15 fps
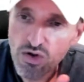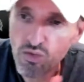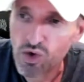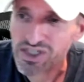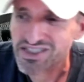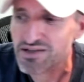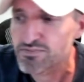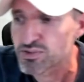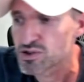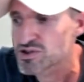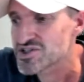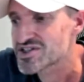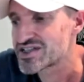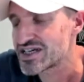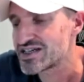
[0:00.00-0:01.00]
what the
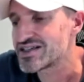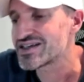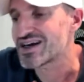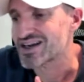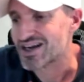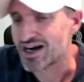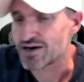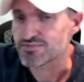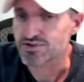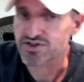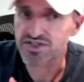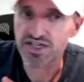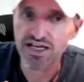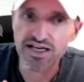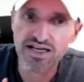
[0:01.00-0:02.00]
Bulls didn't
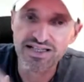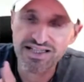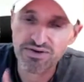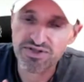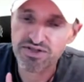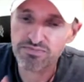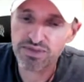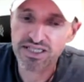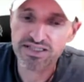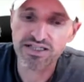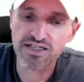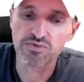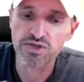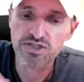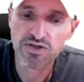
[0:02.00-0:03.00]
accomplish today. And that was a big
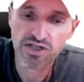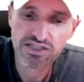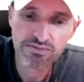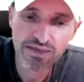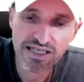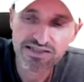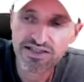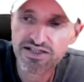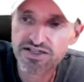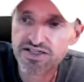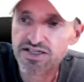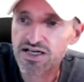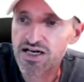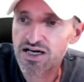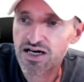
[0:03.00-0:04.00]
deal. We talked about
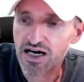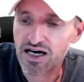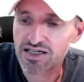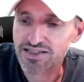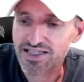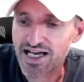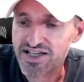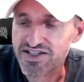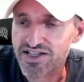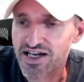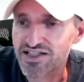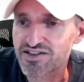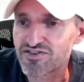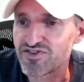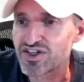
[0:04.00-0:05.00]
this uh, last
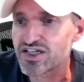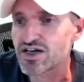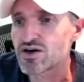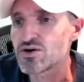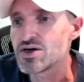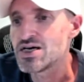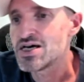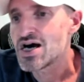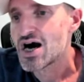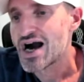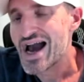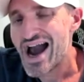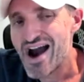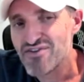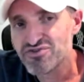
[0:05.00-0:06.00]
night in the video.
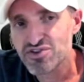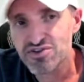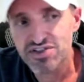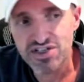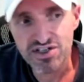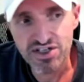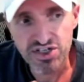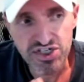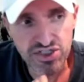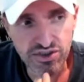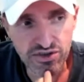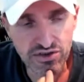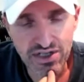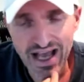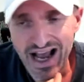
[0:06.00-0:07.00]
After the
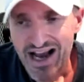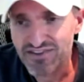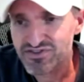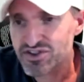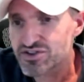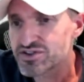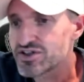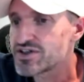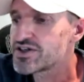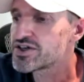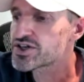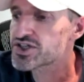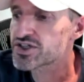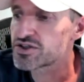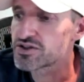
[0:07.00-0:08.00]
initial, after the
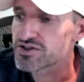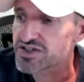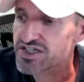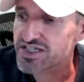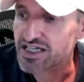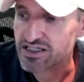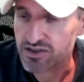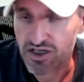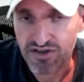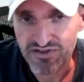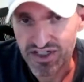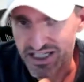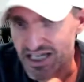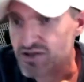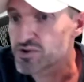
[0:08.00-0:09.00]
initial sell-off,
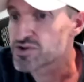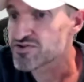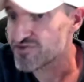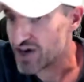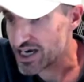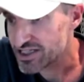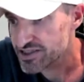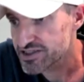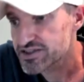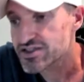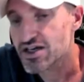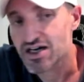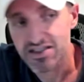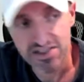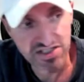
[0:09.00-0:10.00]
and again, it was
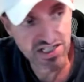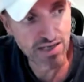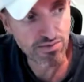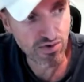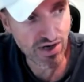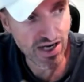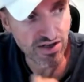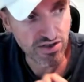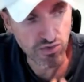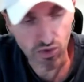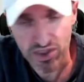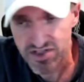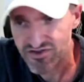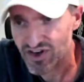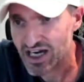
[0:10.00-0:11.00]
violent. Uh, this time around, it
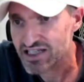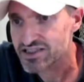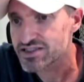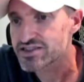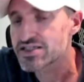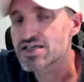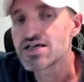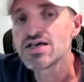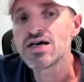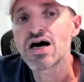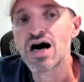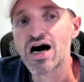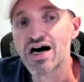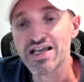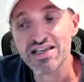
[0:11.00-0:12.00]
was violent.
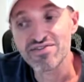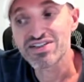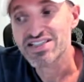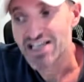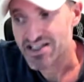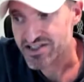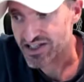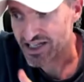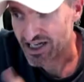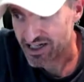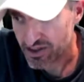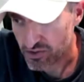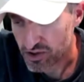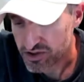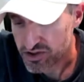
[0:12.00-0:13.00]
Uh, even Tesla got
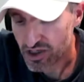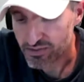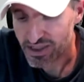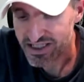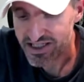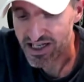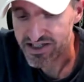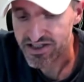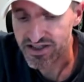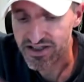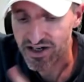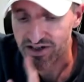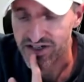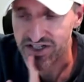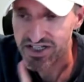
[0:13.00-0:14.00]
hit. We'll talk about Tesla
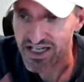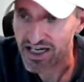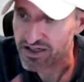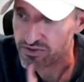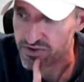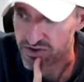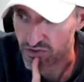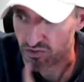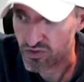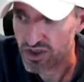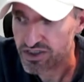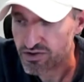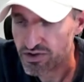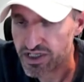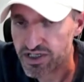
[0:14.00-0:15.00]
there in a second. It was a
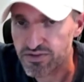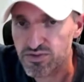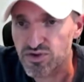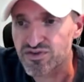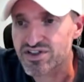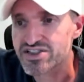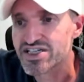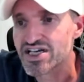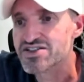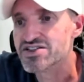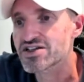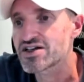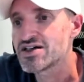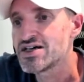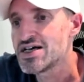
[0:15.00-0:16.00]
really, really good move on
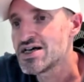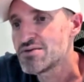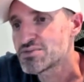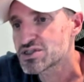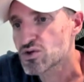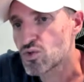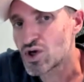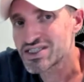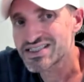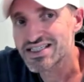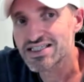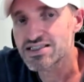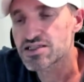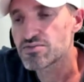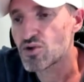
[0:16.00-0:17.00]
Tesla. But the one
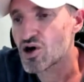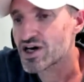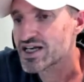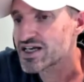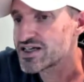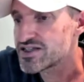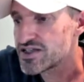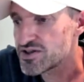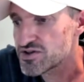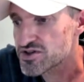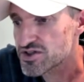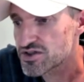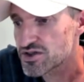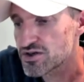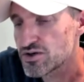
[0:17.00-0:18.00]
thing the market continues
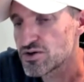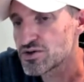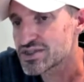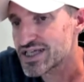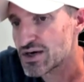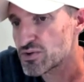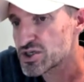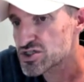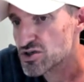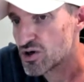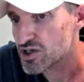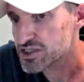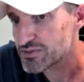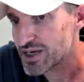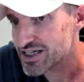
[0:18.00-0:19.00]
to do that we
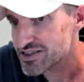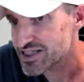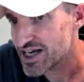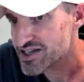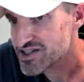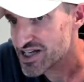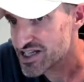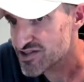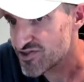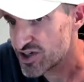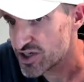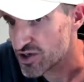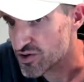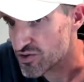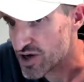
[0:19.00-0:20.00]
talked about in last night's
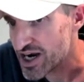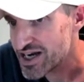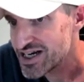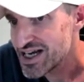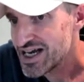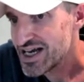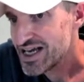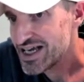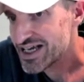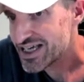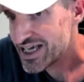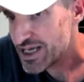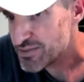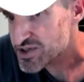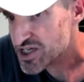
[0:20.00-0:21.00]
video, right? It
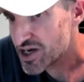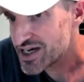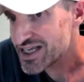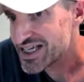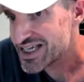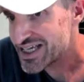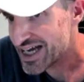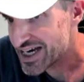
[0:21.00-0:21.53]
keeps on